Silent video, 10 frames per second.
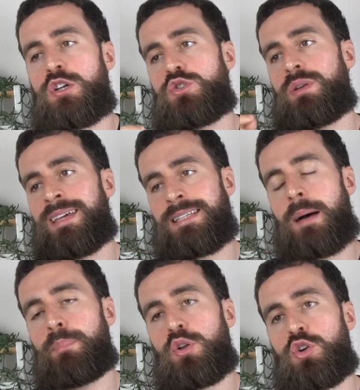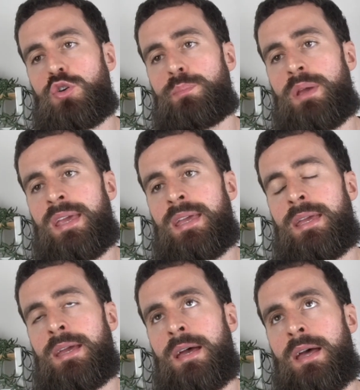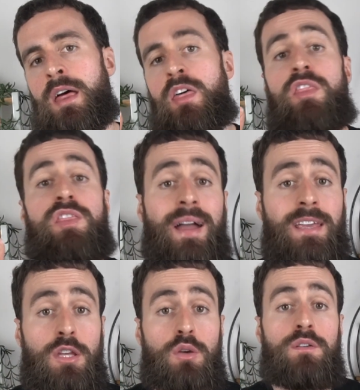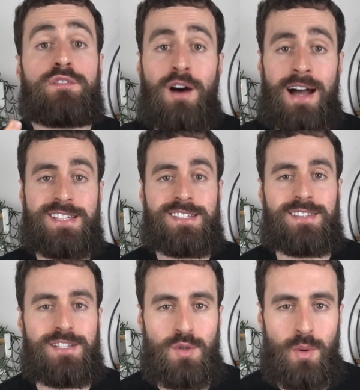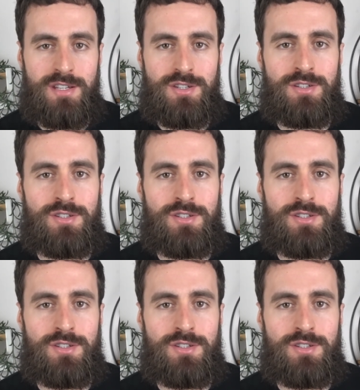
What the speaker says: So an example could be, "Thank you for asking this question,